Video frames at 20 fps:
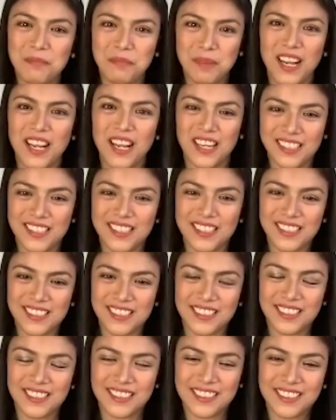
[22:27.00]

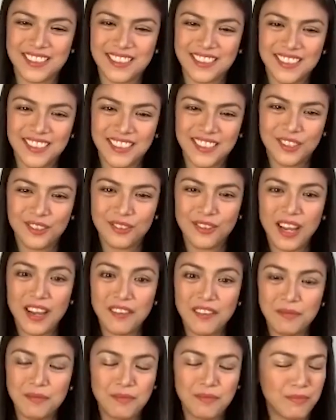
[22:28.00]
blessed to
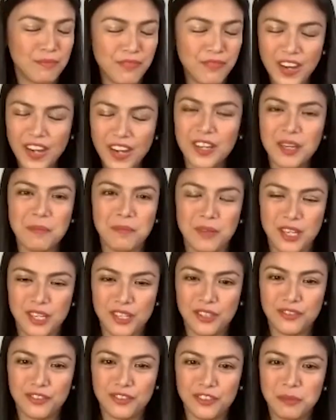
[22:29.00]
have very
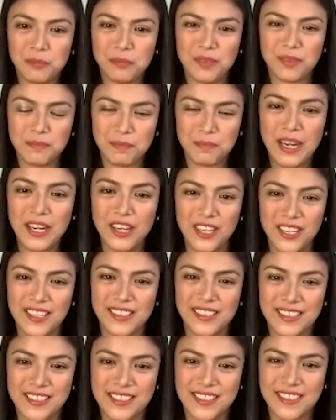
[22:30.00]
prayerful
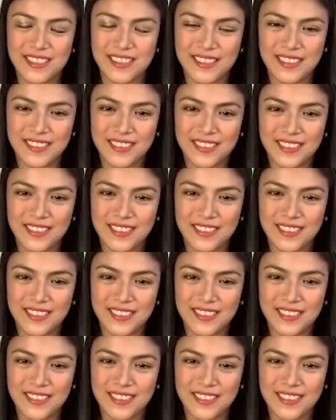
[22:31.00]
parents.